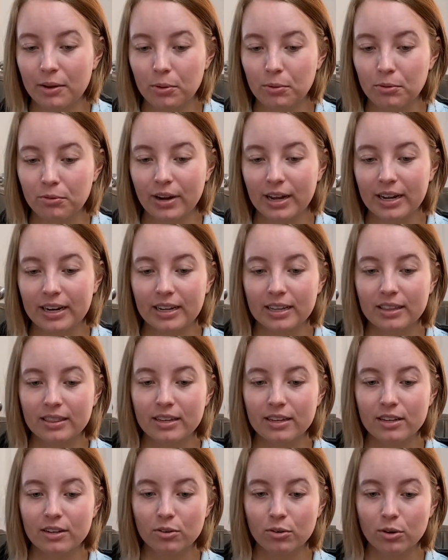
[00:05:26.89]
We were riding in
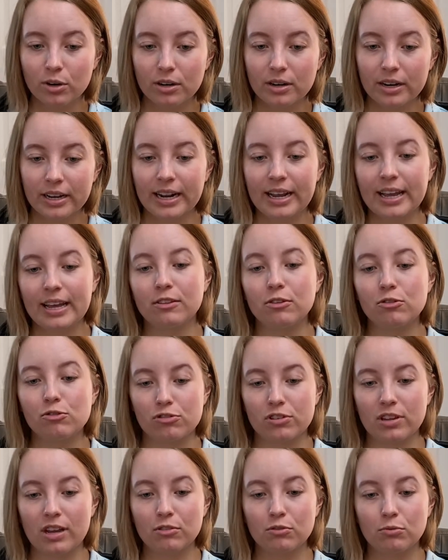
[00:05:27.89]
the indoor and I had the
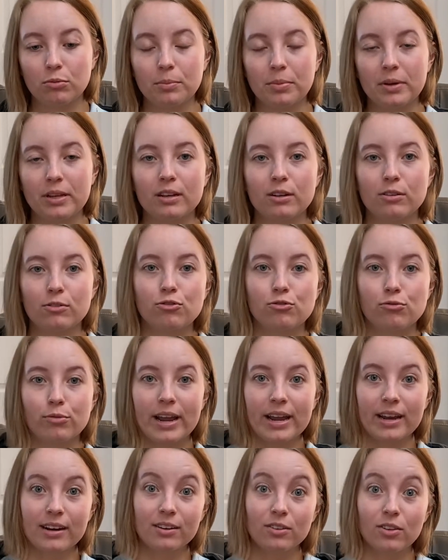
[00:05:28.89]
dressage whip and it
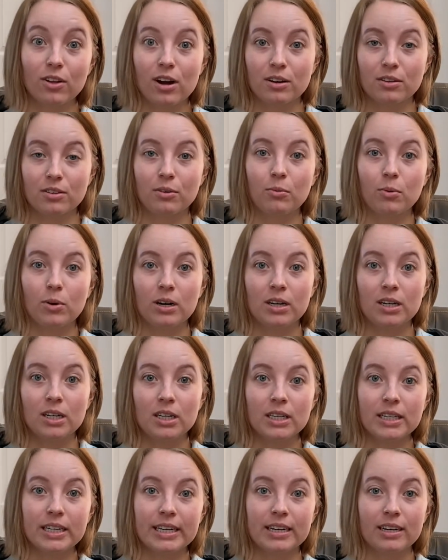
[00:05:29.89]
dragged along the
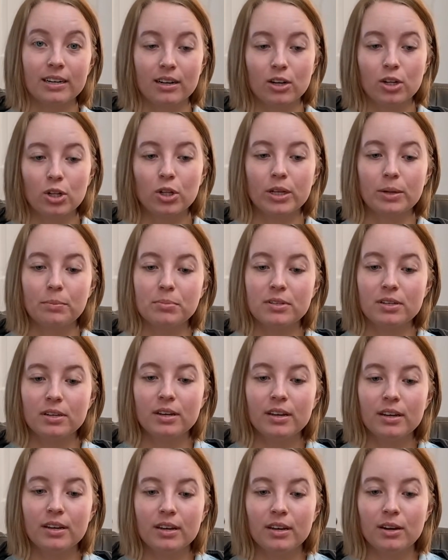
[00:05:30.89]
wall and clipped
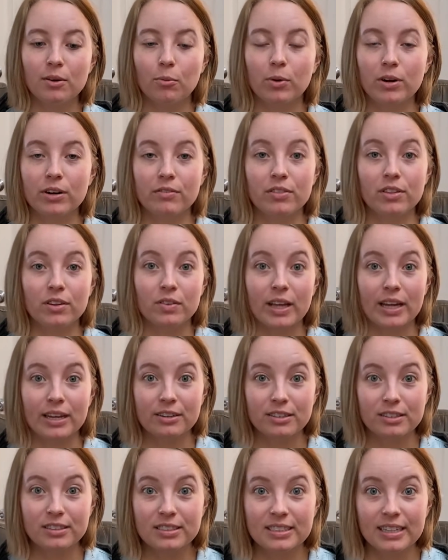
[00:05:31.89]
one of the
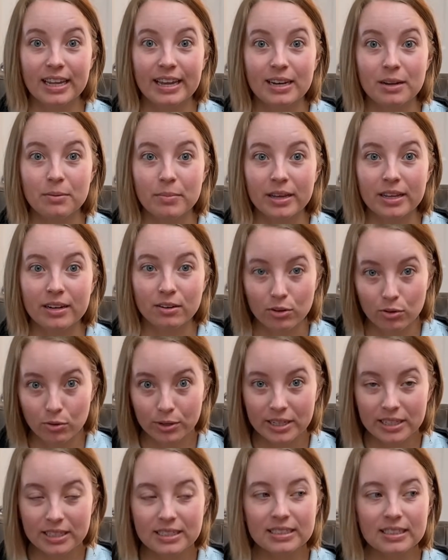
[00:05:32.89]
letters and it made a
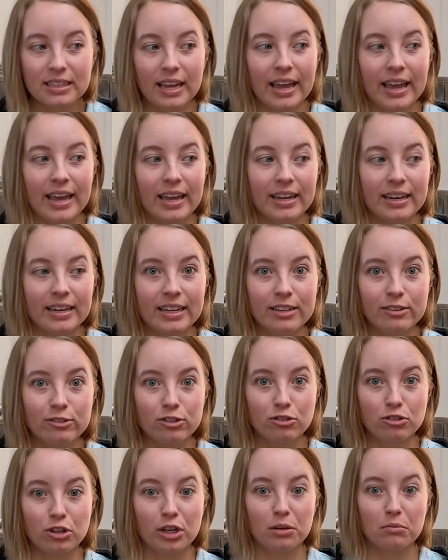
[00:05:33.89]
noise and he
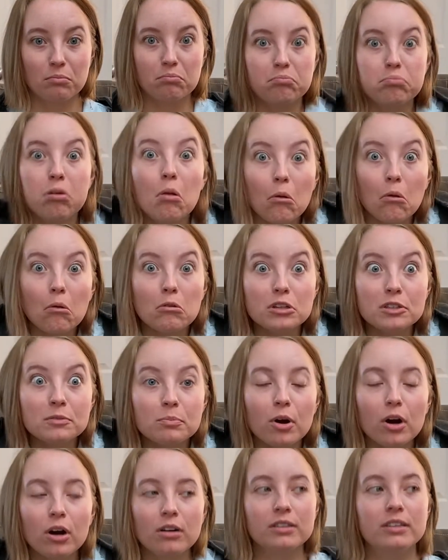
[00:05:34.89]
just like boom,
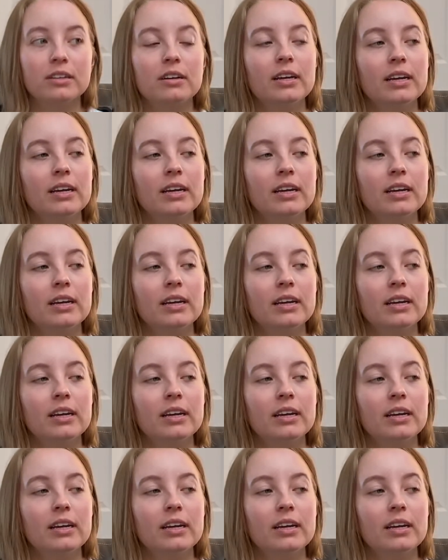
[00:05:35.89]
sprawled.